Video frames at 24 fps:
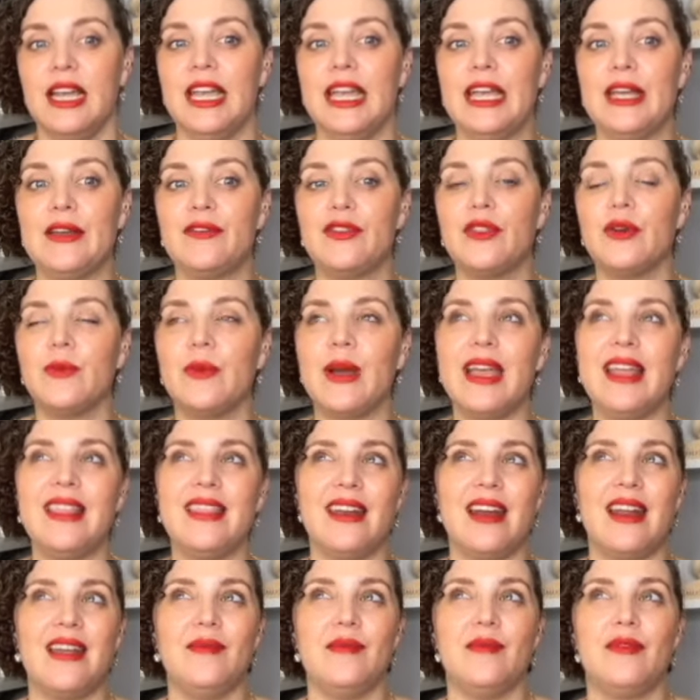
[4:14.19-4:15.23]
if the way
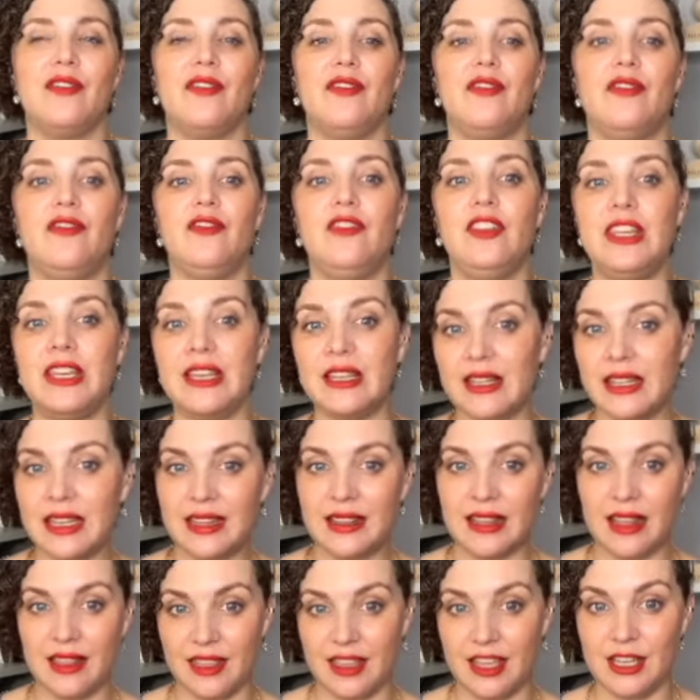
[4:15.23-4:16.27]
that I'm feeling
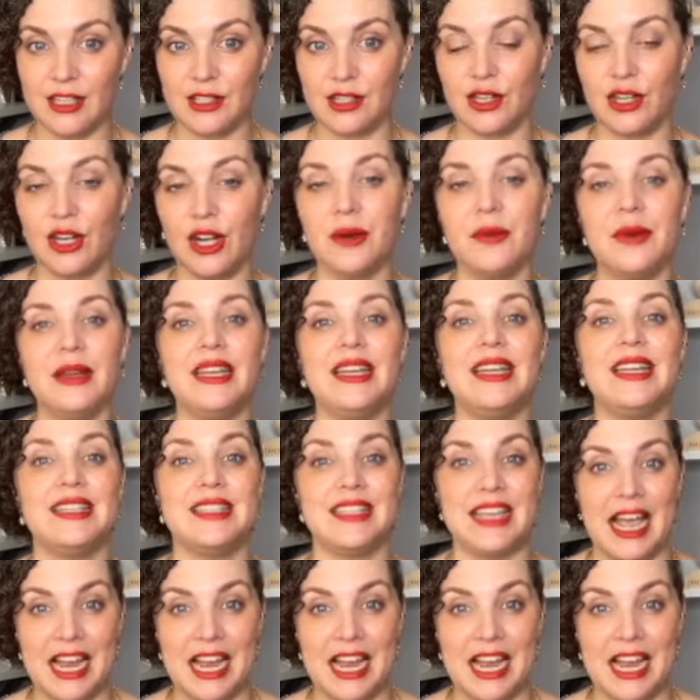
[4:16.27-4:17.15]
that things are going is